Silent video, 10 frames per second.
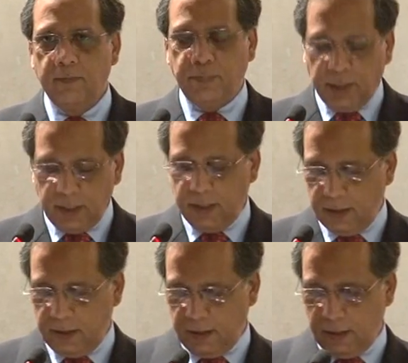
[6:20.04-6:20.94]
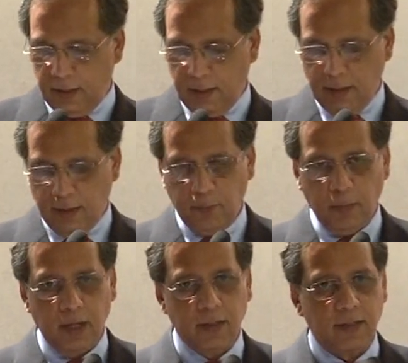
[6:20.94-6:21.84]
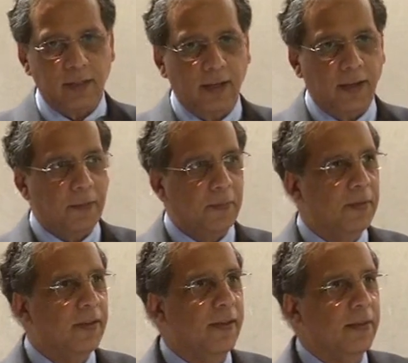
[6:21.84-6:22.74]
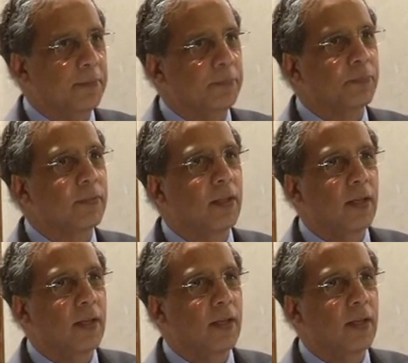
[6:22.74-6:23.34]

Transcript: pretty dirty but uh, um,